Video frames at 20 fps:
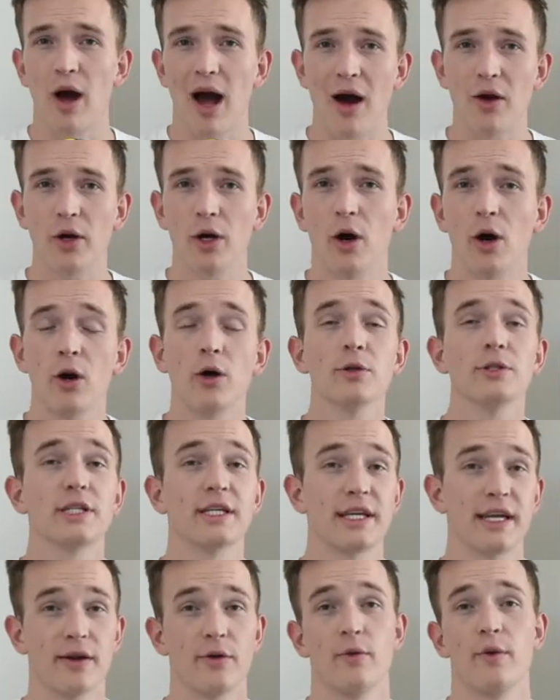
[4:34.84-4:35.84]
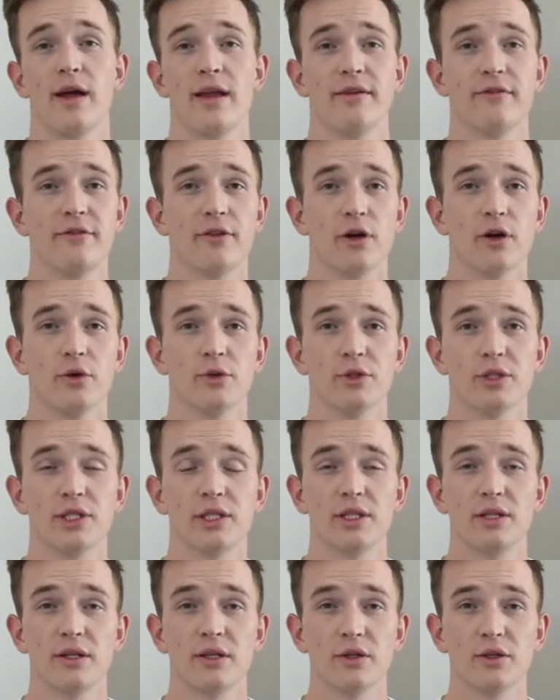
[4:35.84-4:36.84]
alcohol to get rid of
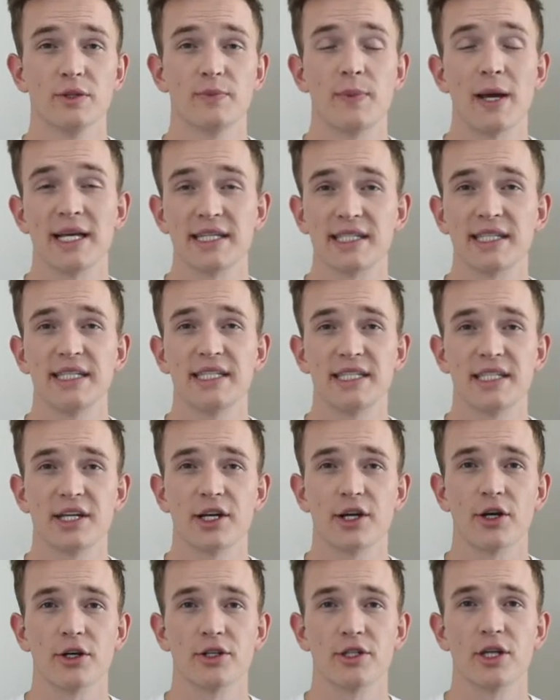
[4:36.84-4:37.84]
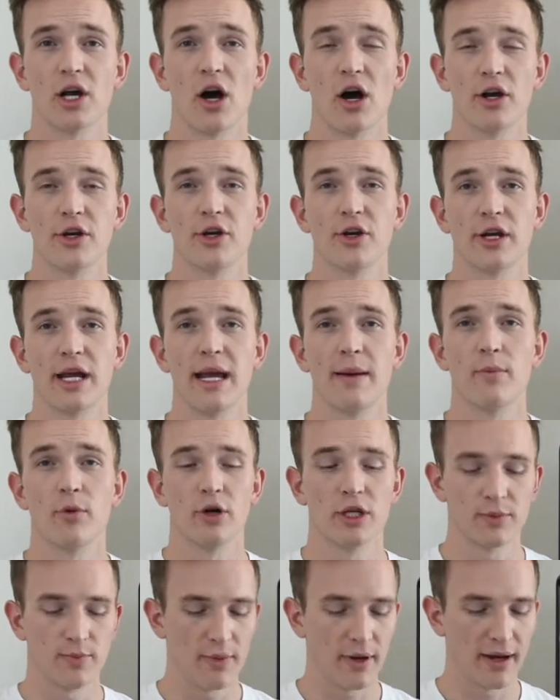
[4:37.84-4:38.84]
those pesky stickers on your Game
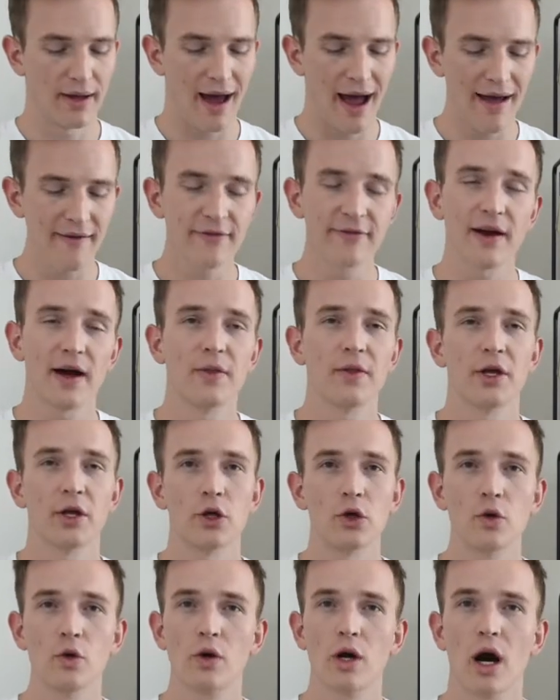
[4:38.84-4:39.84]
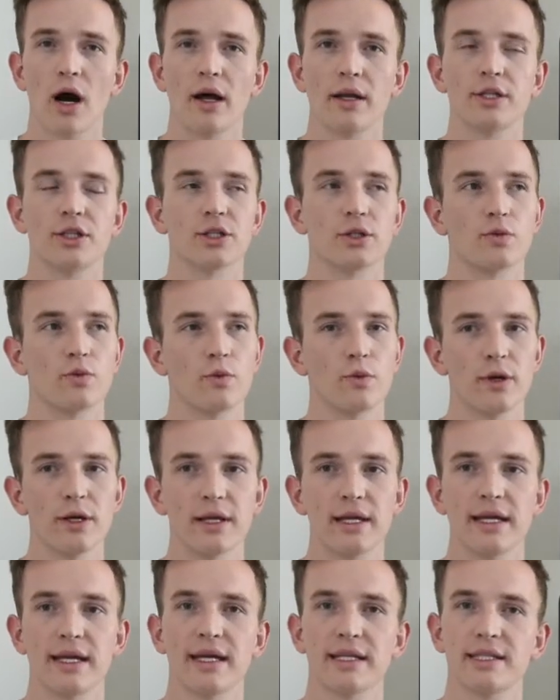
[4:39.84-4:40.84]
Boys, but I found that Goo Gone just
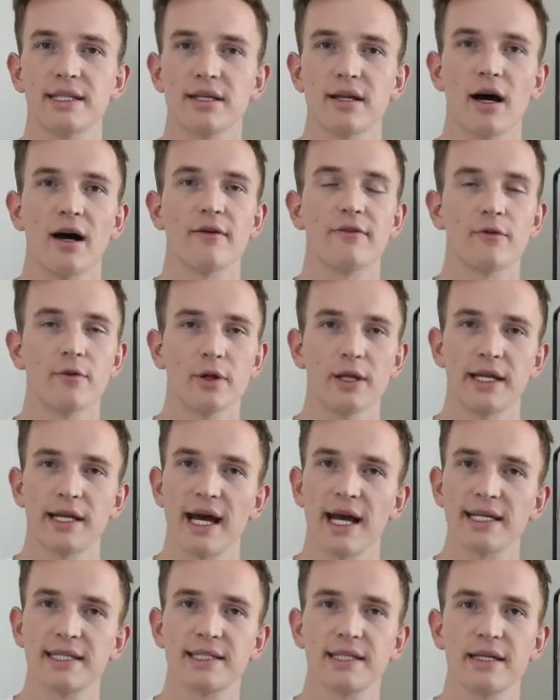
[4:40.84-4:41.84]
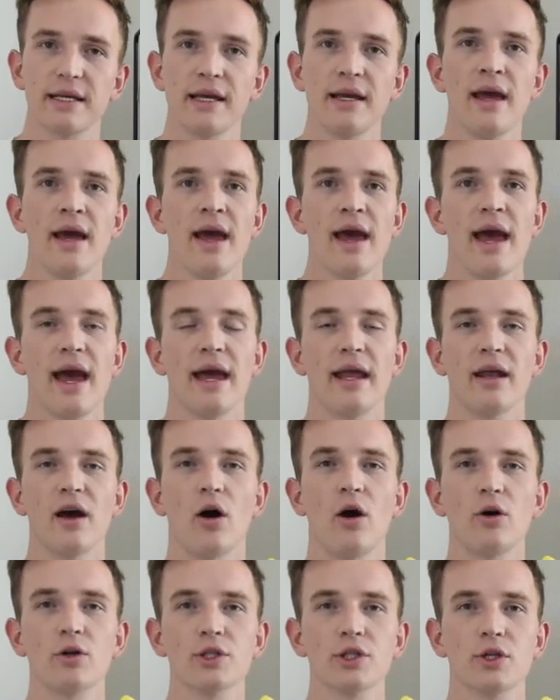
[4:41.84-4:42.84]
really gets it off really nicely, and
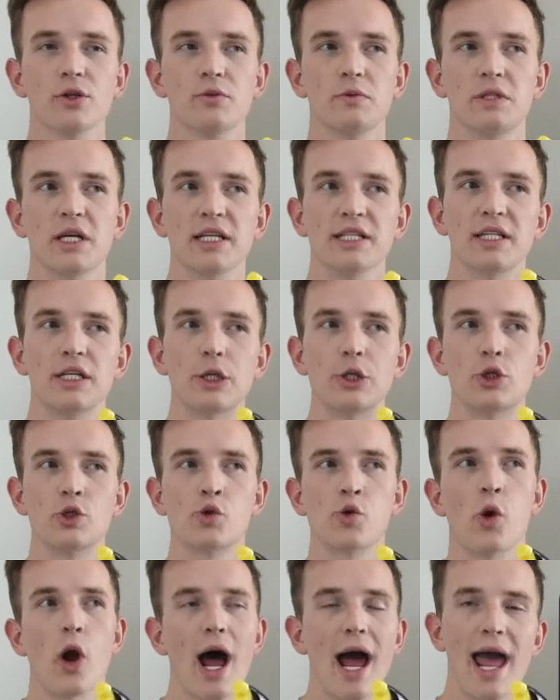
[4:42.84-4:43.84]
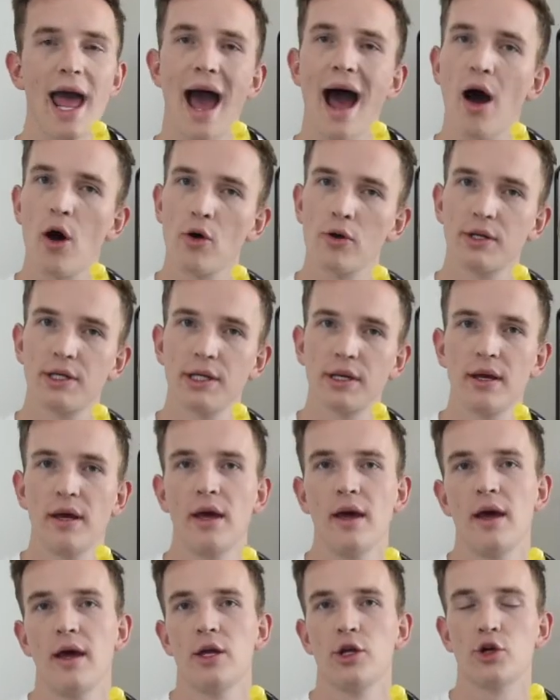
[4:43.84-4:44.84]
it also doesn't dry out
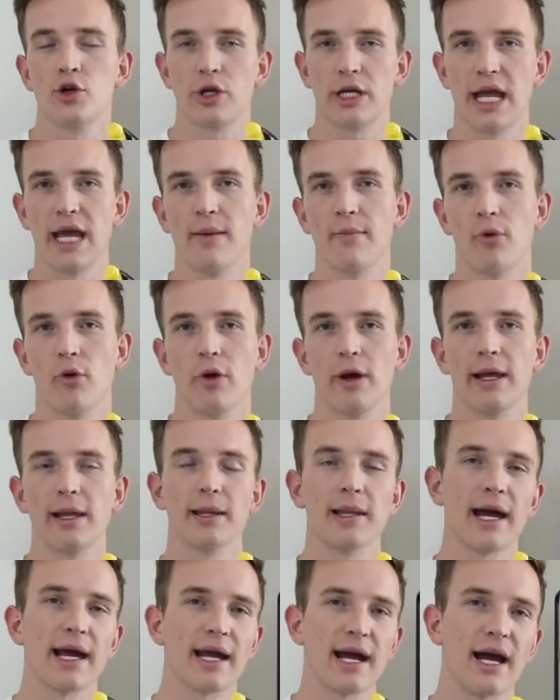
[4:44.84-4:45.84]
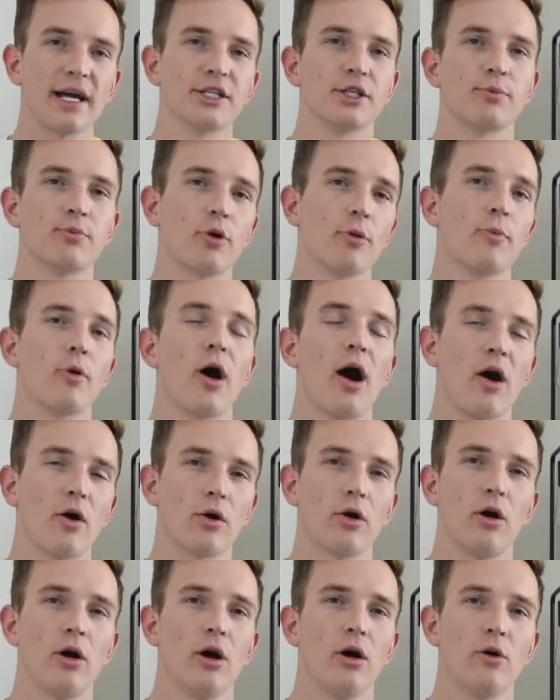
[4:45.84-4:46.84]
your Game Boy like isopropyl
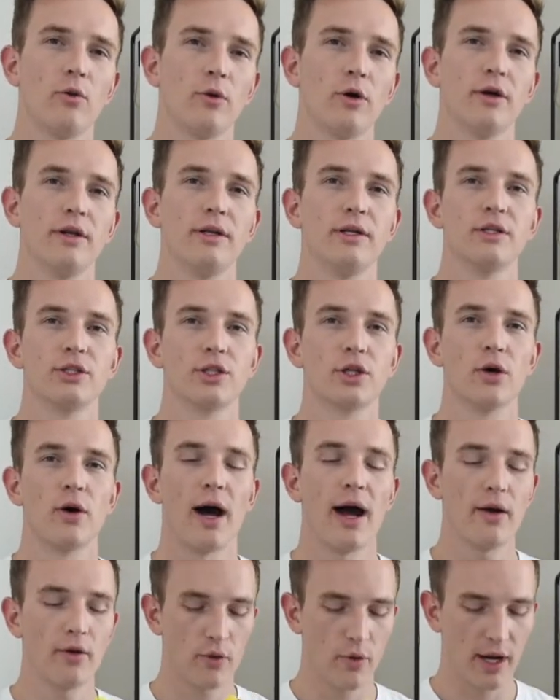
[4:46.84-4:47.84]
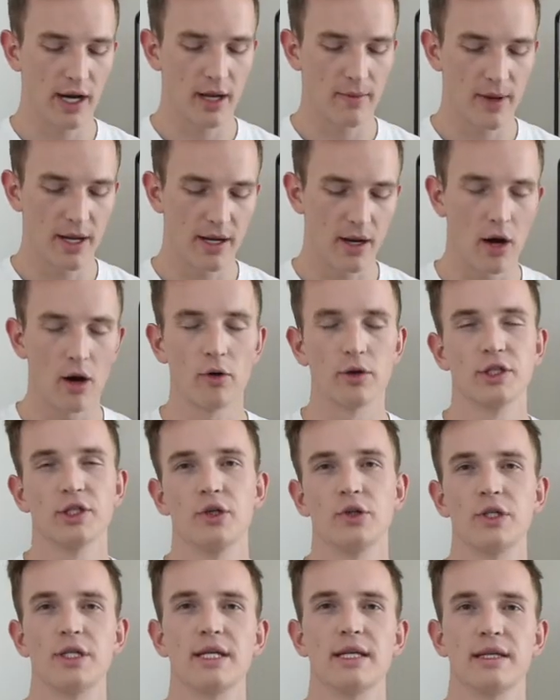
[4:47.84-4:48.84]
alcohol would. So I would recommend always
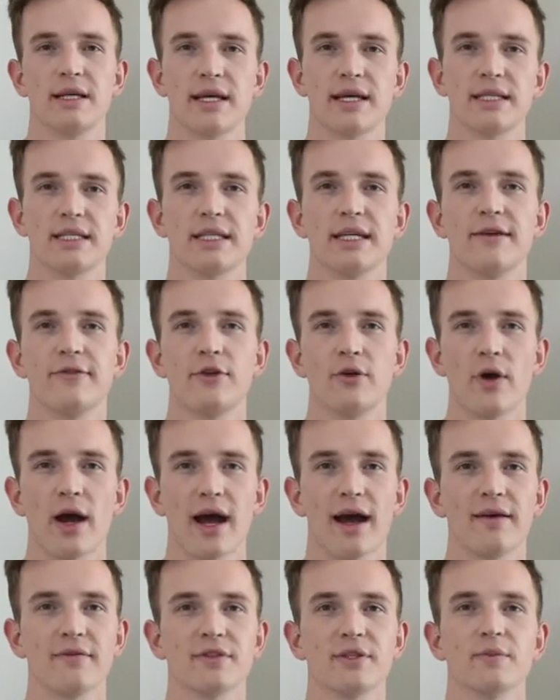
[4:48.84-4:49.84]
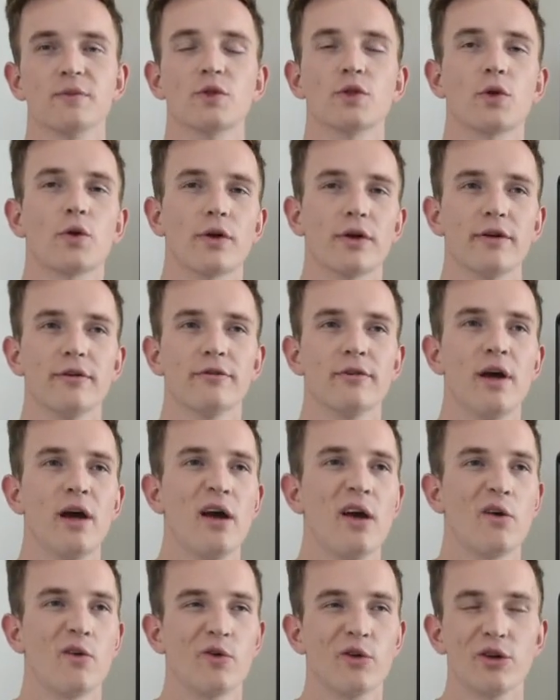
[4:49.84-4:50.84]
using this if you have some sort of
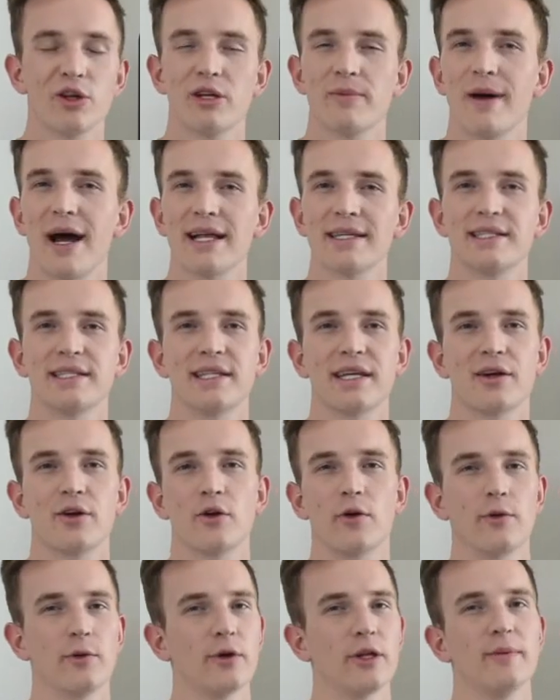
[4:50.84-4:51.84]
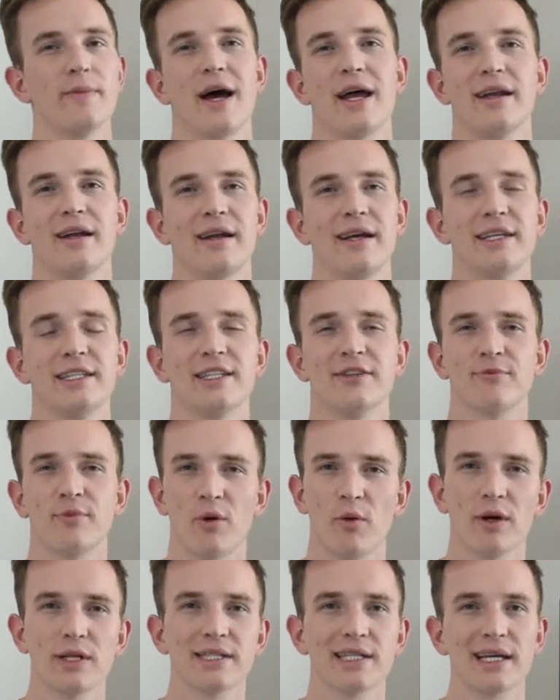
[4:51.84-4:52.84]
really bad sticker or really bad adhesive.
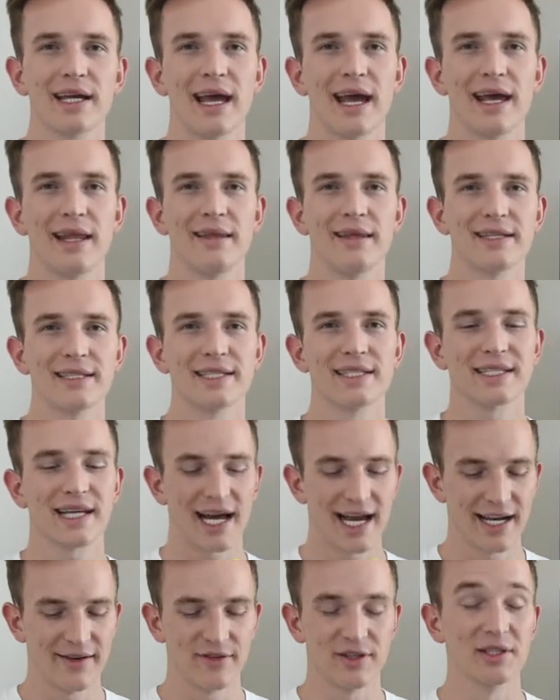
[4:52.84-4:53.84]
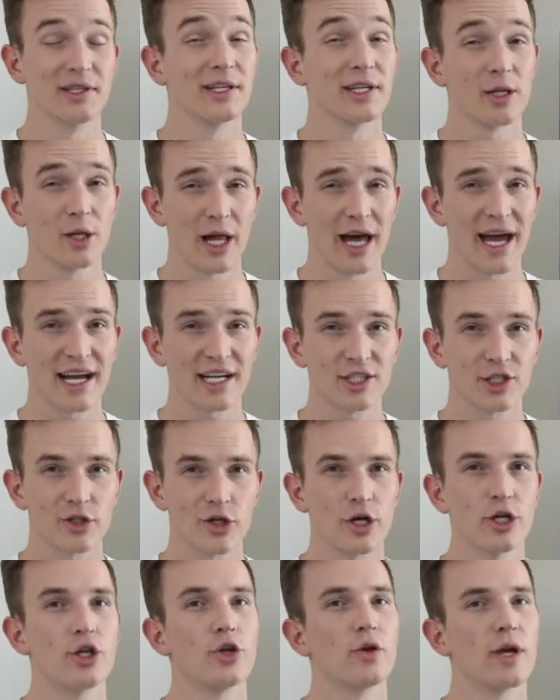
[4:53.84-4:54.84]
But once again, this is kind of a little
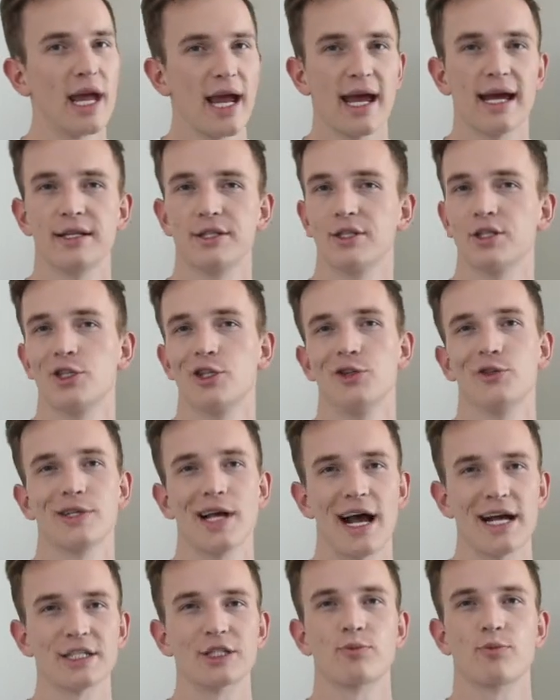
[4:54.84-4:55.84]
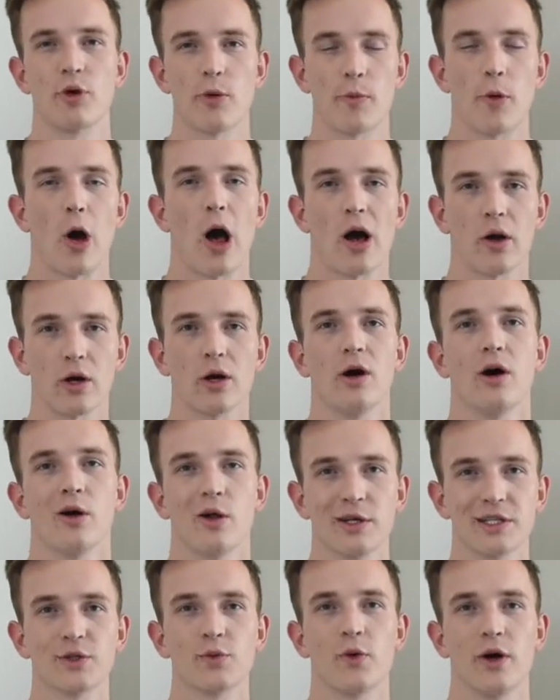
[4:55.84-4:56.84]
extra. You can just use isopropyl
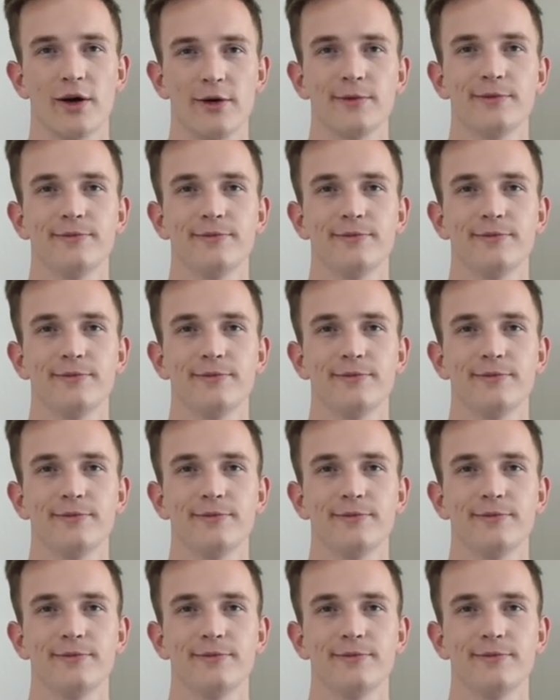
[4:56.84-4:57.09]
alcohol as well.